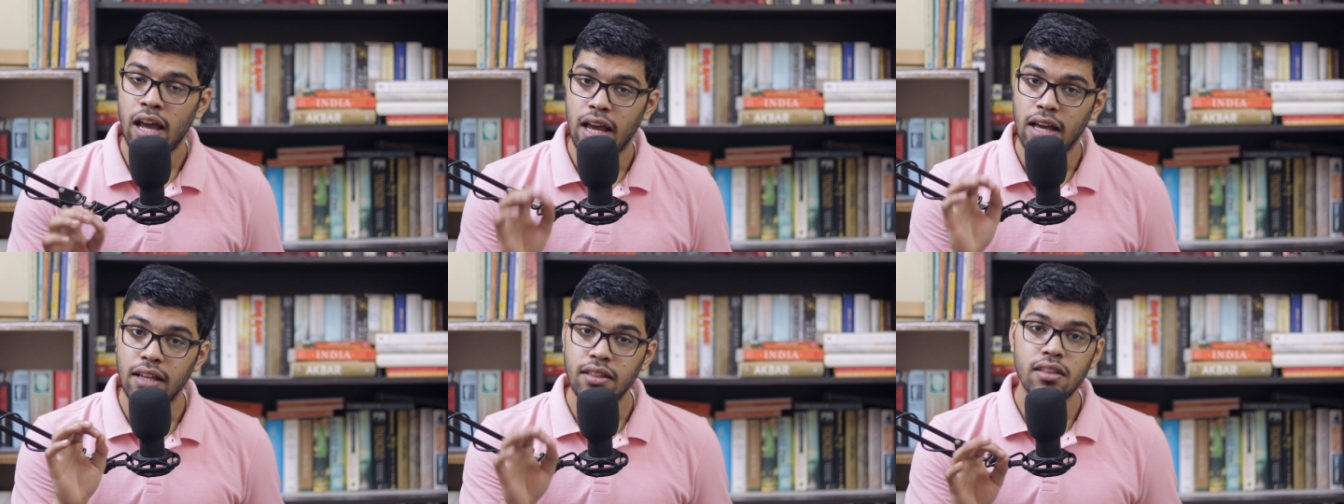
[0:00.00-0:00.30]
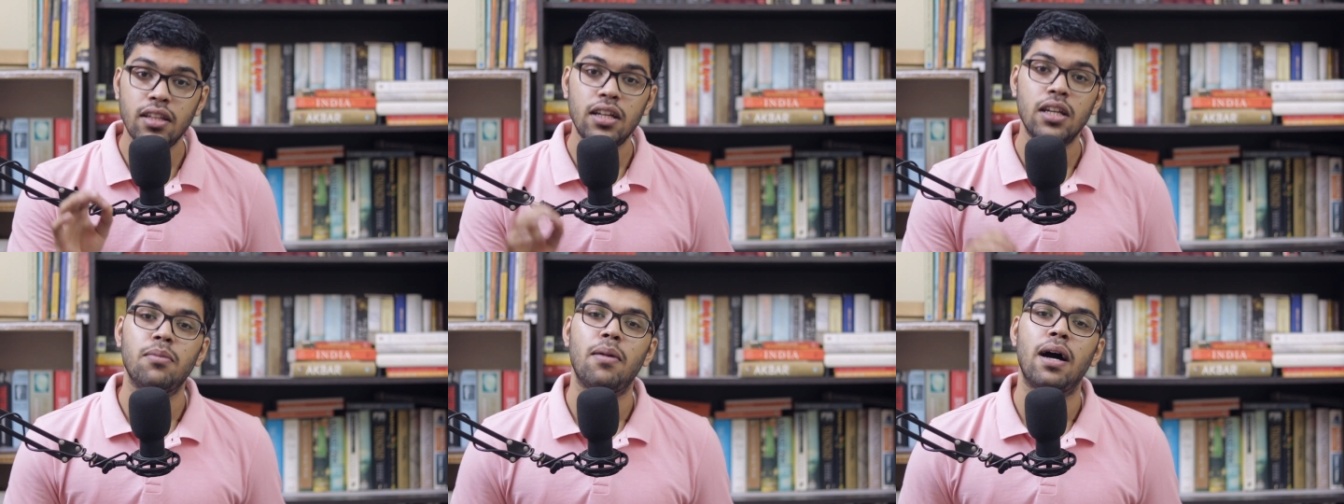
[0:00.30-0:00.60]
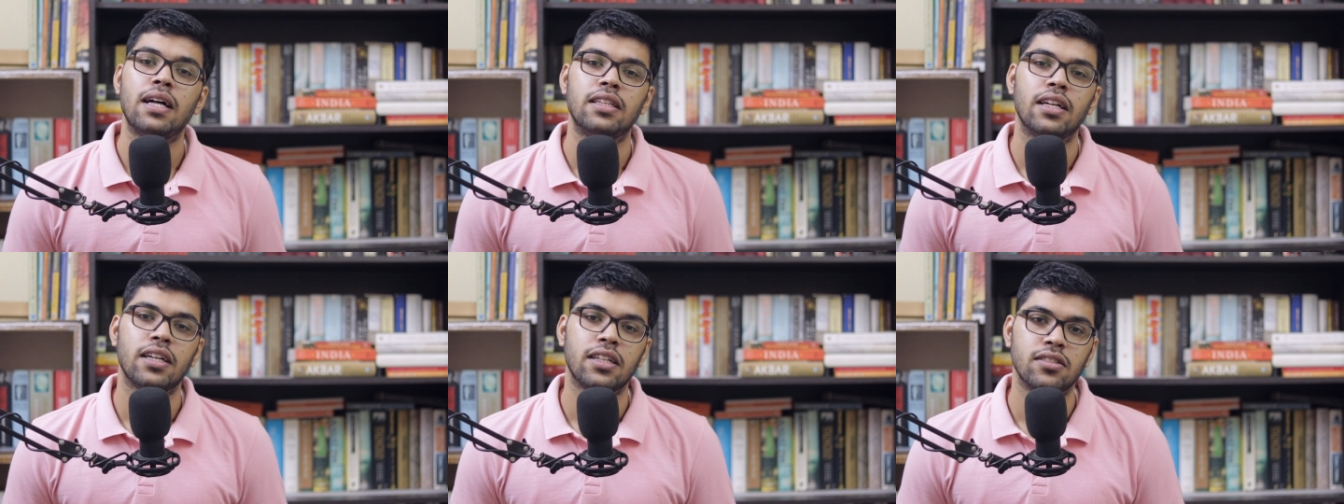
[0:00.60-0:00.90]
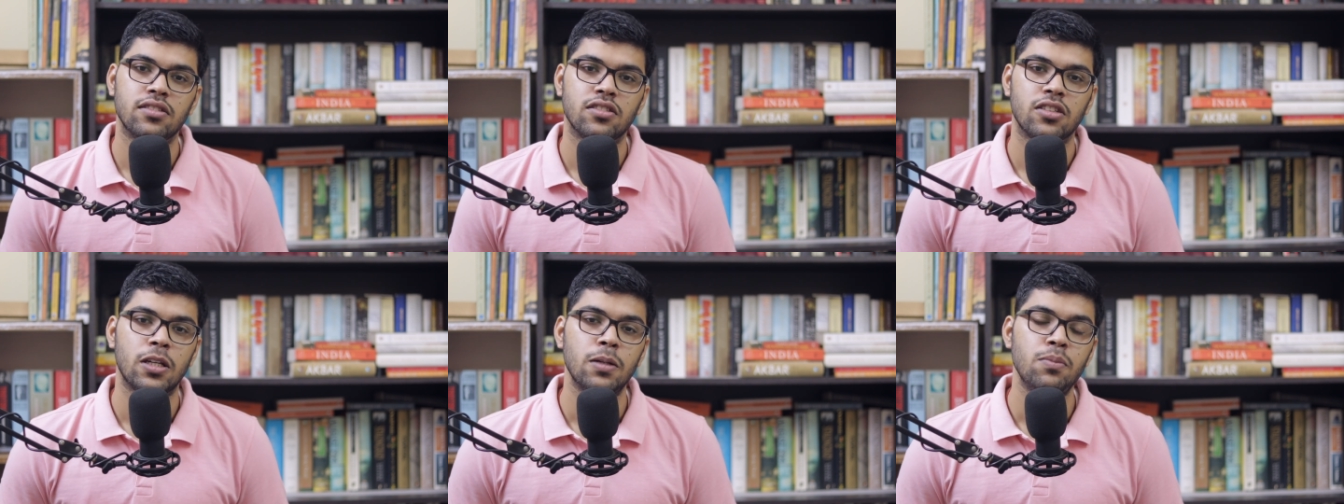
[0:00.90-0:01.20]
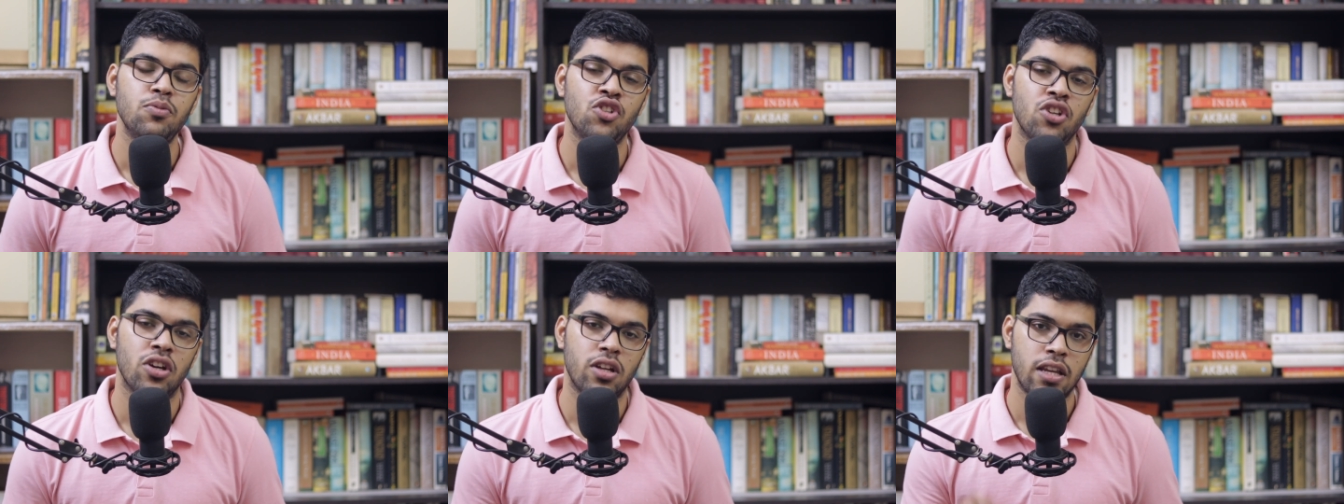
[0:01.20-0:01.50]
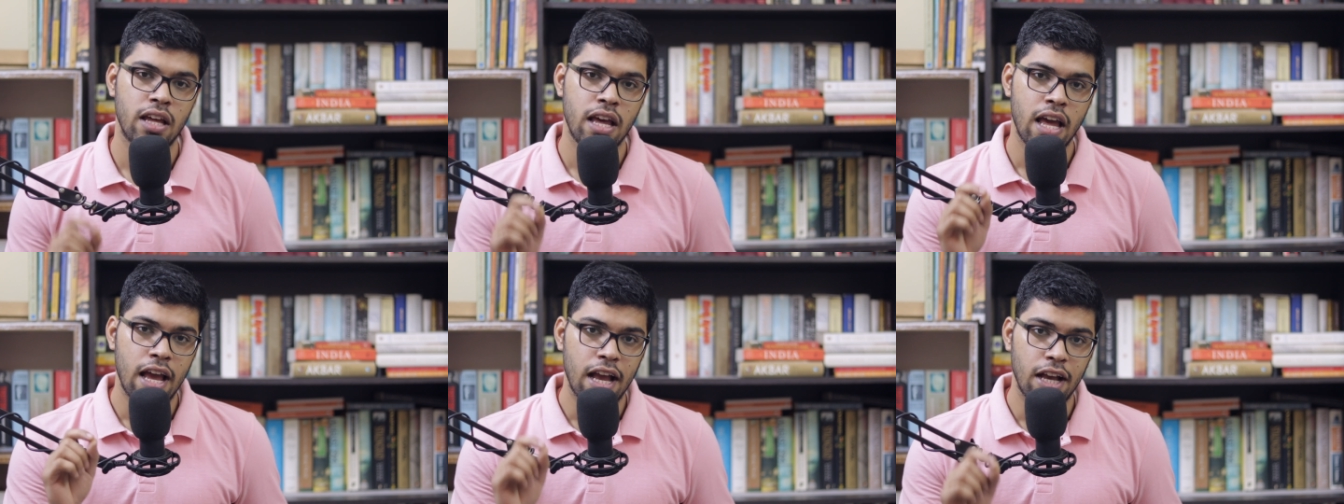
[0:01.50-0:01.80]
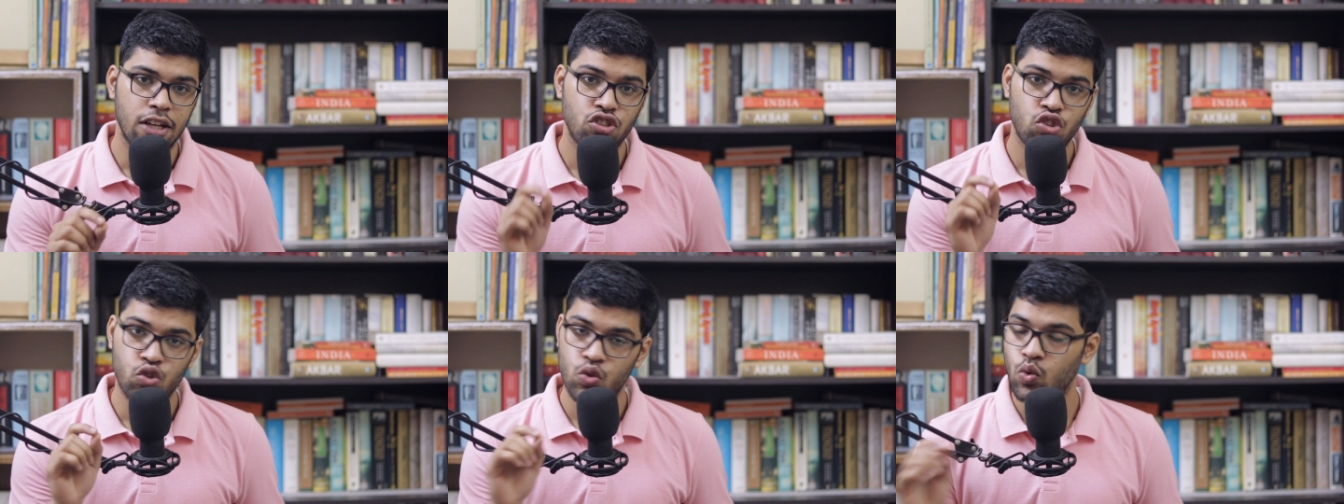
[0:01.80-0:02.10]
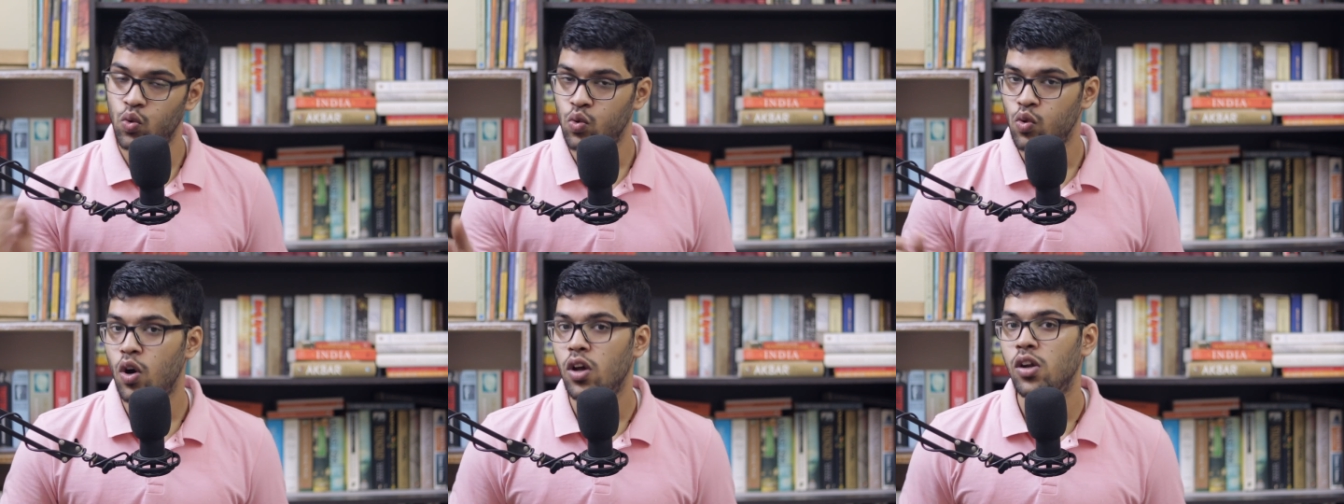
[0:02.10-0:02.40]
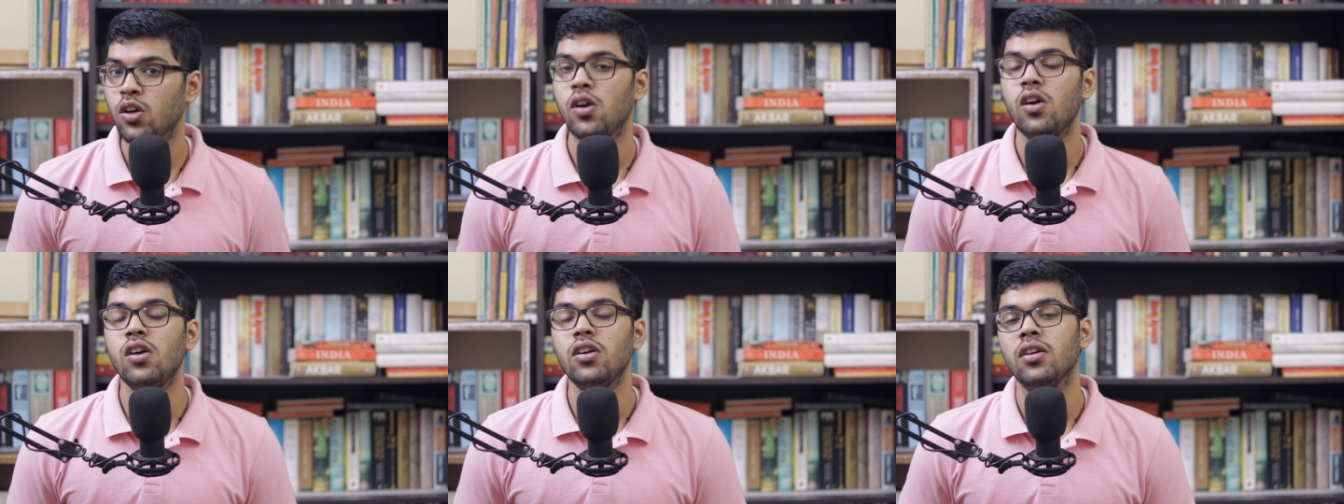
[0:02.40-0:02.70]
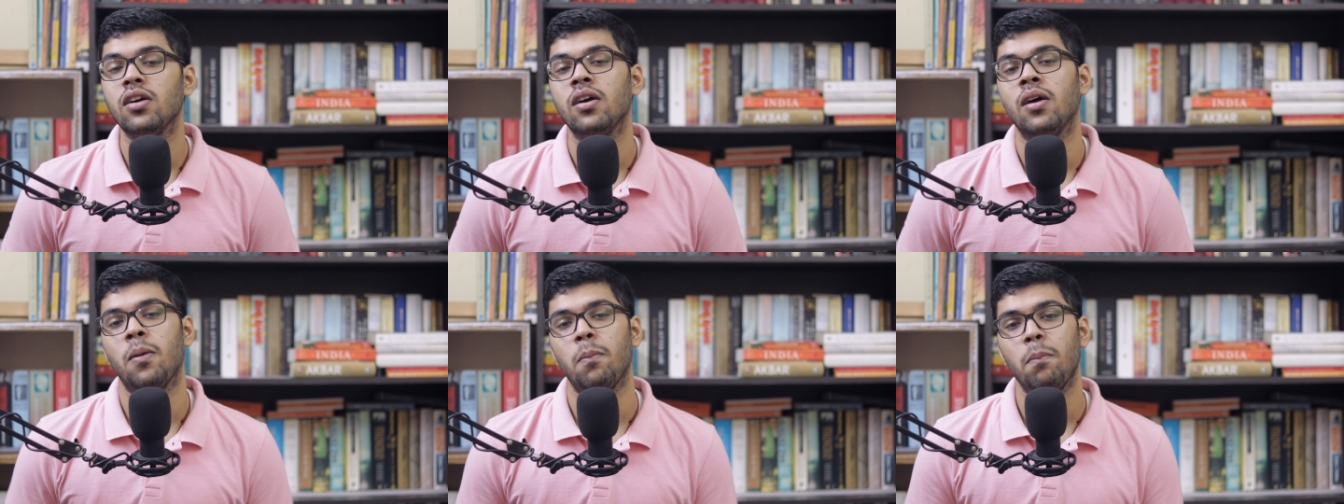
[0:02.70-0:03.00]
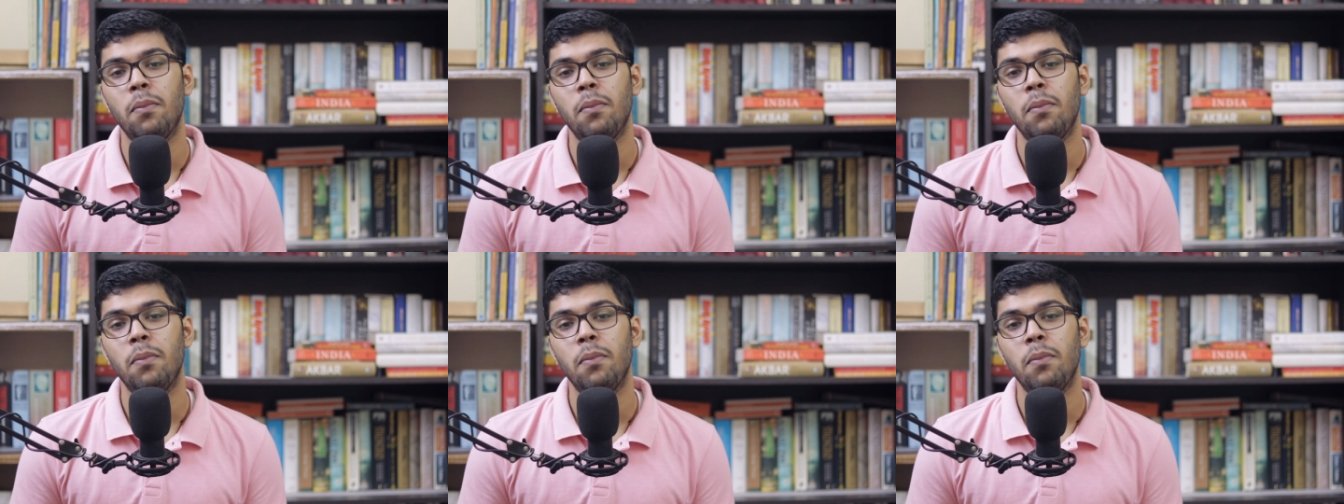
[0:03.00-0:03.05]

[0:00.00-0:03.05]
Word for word: in the Rabatak inscription is true or not,